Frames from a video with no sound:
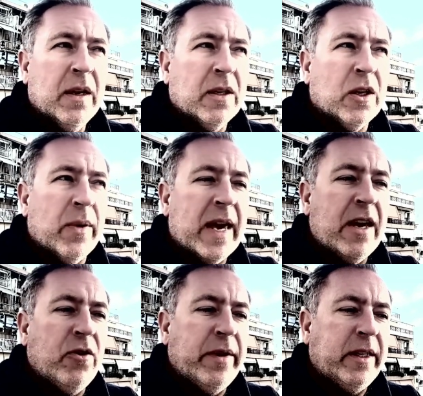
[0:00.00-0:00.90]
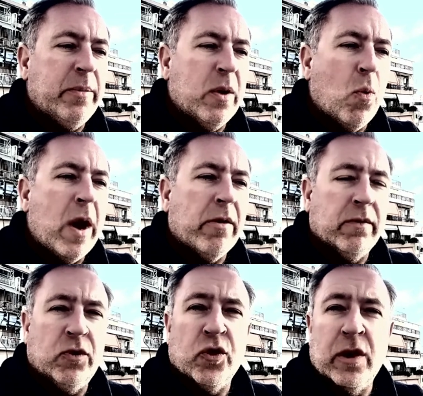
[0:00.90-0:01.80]
So again, you need to be aware
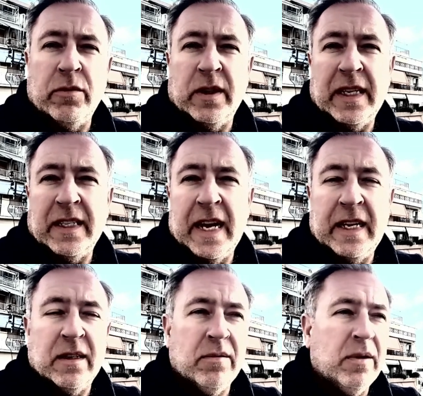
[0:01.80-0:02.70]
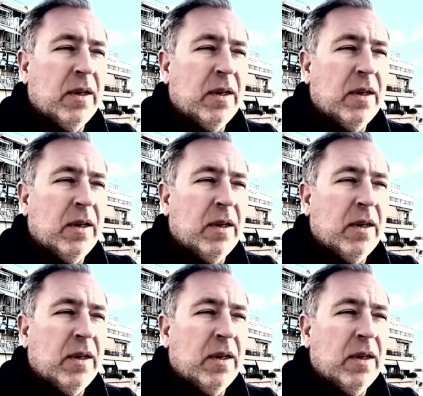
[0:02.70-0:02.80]
of drones these days.